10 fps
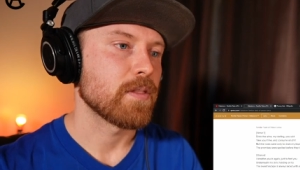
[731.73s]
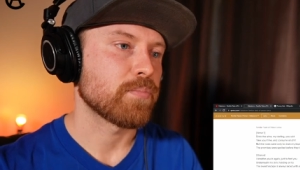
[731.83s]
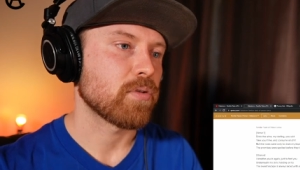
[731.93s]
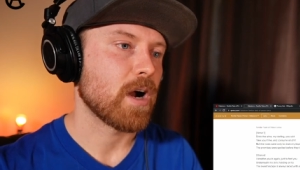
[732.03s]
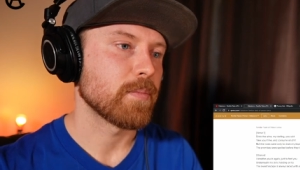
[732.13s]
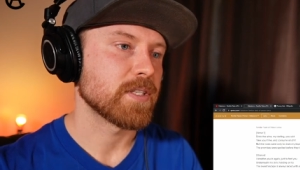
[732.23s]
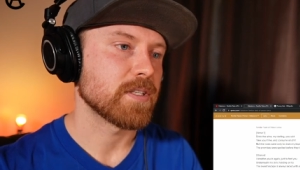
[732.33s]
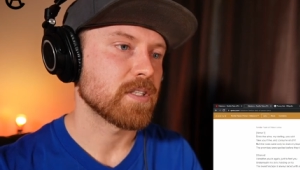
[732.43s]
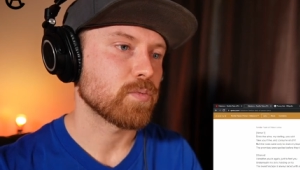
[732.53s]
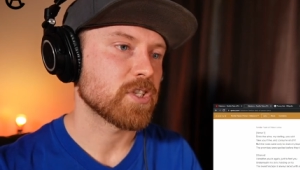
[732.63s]
The
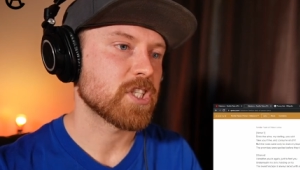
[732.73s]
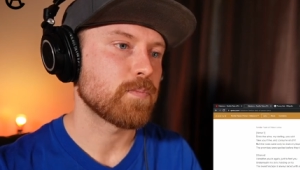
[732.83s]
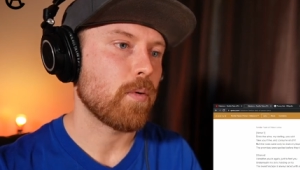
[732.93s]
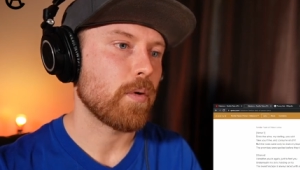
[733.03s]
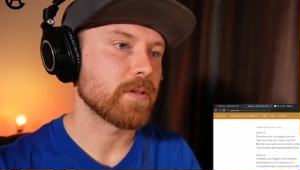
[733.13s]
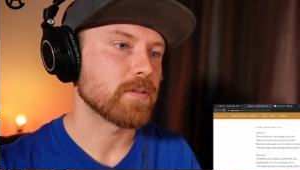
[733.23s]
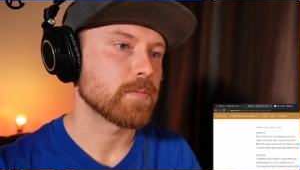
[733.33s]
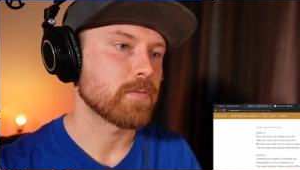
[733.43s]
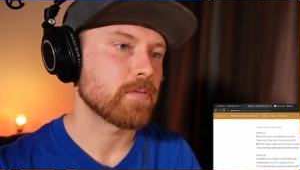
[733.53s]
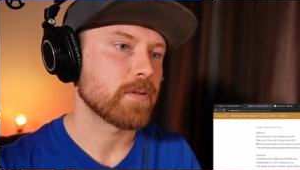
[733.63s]
promises were spoiled
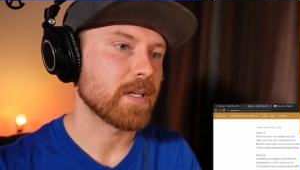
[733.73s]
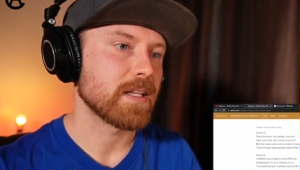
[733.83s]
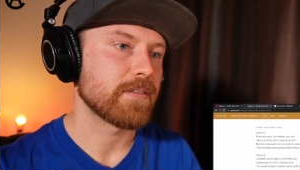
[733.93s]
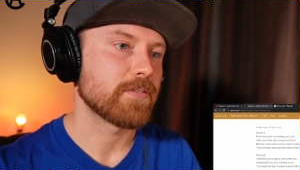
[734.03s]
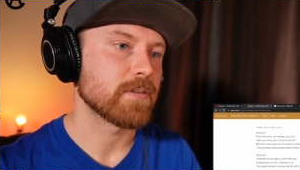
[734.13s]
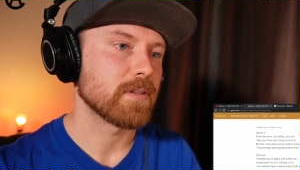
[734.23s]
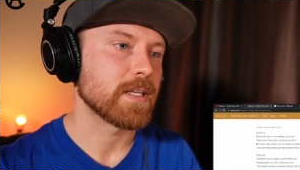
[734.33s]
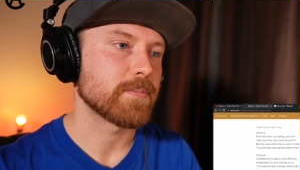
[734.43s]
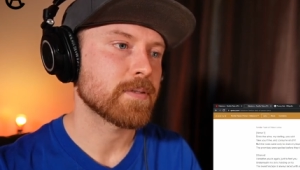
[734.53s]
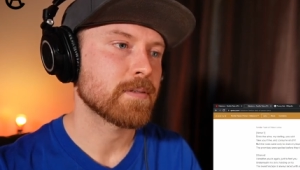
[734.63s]
before they left your
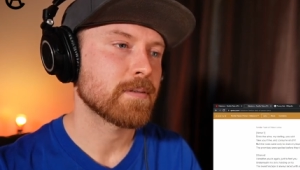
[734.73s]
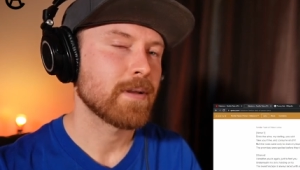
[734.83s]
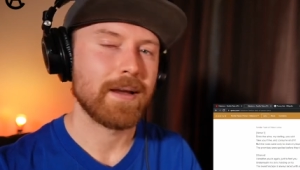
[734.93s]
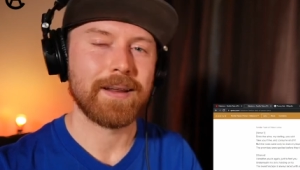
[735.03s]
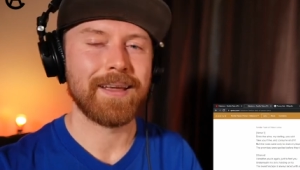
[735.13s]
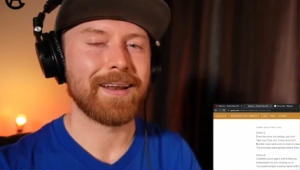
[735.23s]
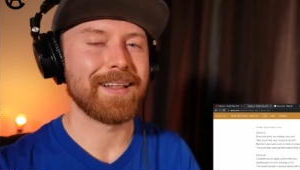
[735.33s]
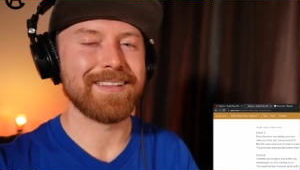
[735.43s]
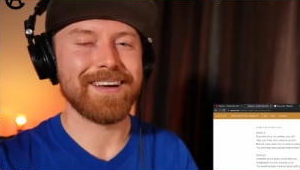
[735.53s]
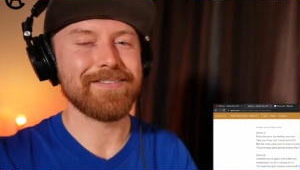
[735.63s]
lips. Again,
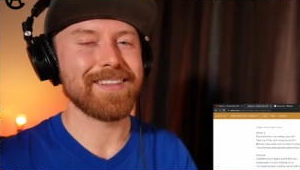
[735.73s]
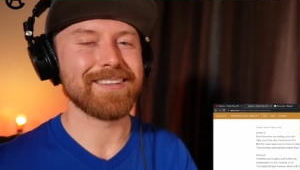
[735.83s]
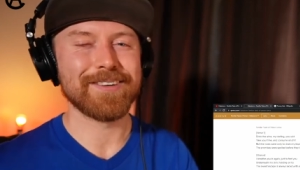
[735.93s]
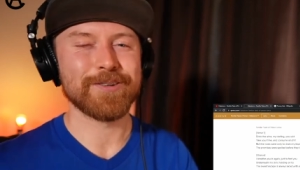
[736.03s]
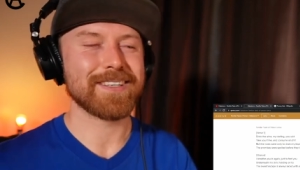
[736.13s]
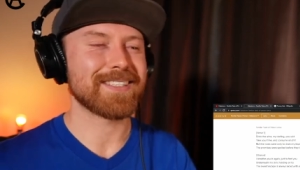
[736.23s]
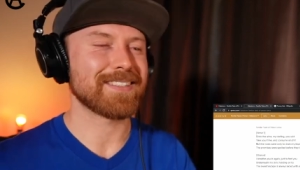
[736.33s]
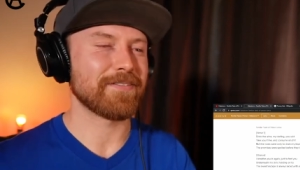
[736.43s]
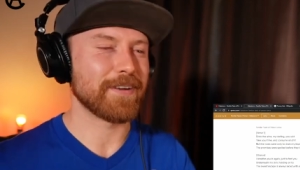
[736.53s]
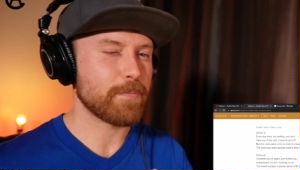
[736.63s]
I love the
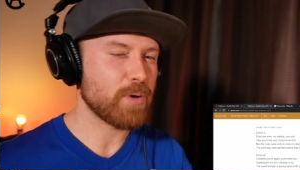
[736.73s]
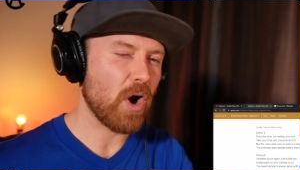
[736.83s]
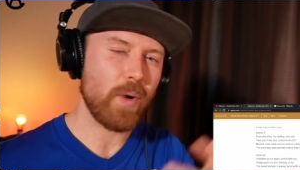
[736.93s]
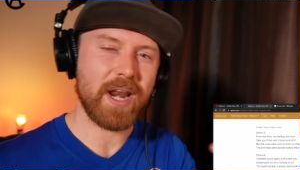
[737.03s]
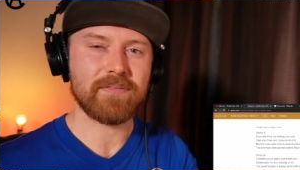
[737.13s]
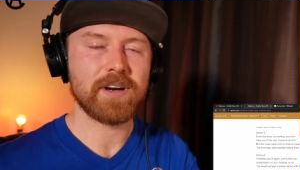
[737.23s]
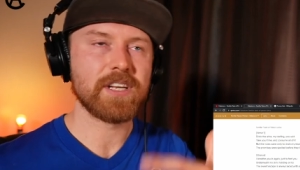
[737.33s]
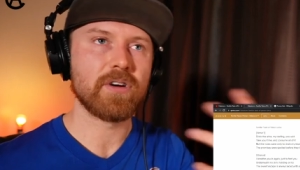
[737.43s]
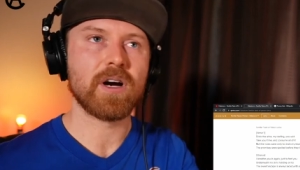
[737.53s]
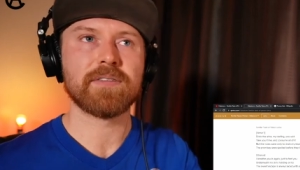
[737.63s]
lyrics. Very poetic,
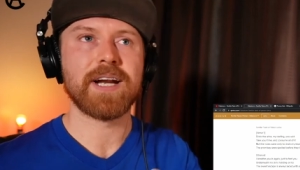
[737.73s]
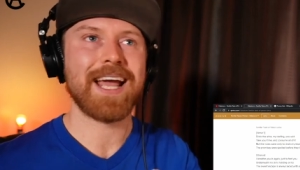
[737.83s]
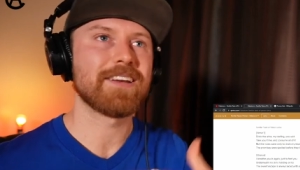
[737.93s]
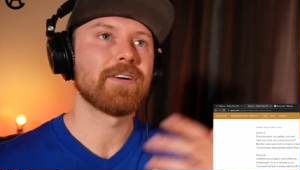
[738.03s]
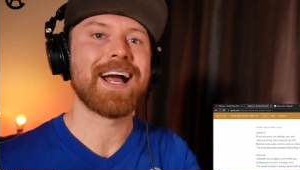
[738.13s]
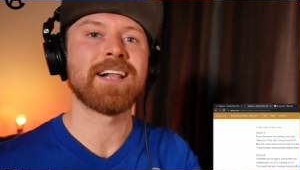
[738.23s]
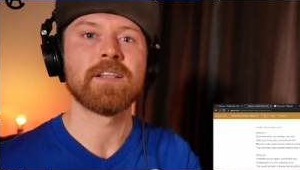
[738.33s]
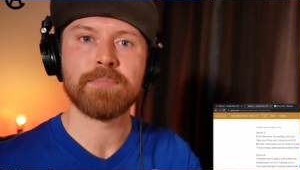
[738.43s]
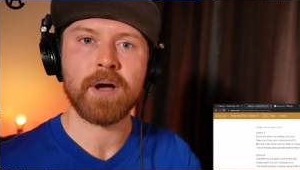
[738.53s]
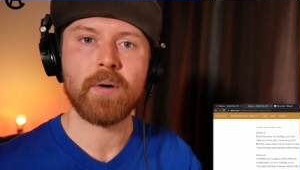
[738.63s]
very dark, very Edgar
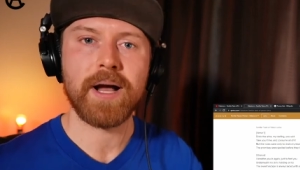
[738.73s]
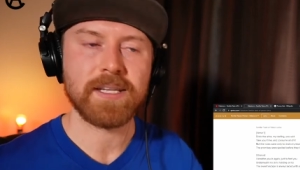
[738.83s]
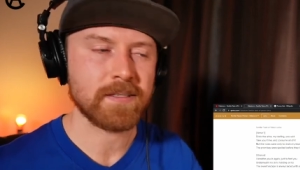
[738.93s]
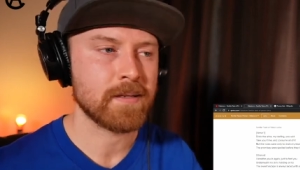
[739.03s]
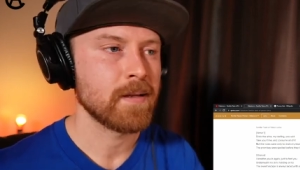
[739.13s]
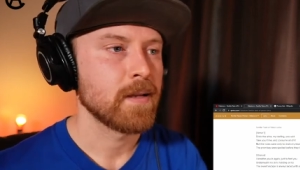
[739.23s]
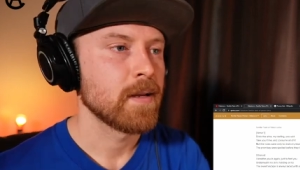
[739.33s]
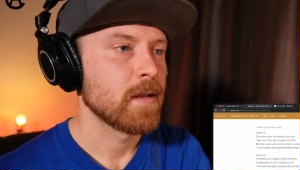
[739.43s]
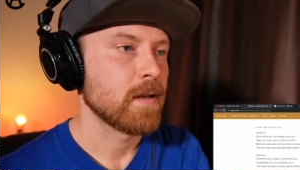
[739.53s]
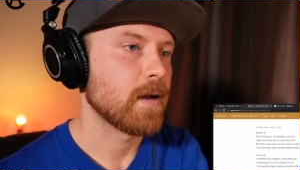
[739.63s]
Allan Poe-esque.
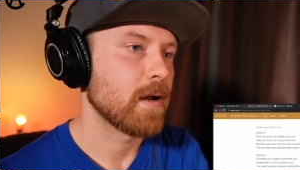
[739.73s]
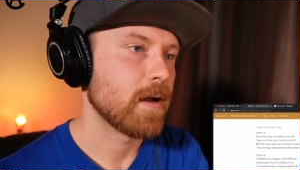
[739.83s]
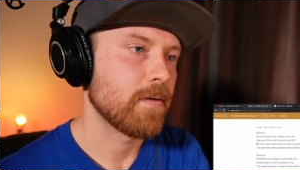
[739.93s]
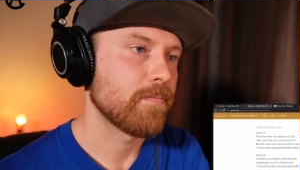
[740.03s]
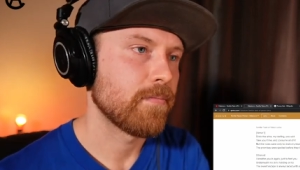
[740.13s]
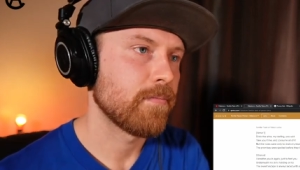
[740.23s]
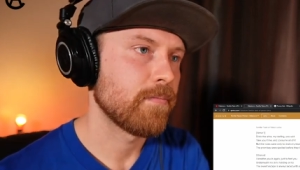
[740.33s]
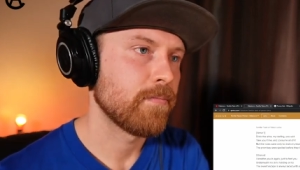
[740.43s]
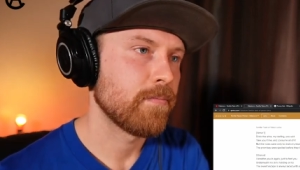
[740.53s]
Um,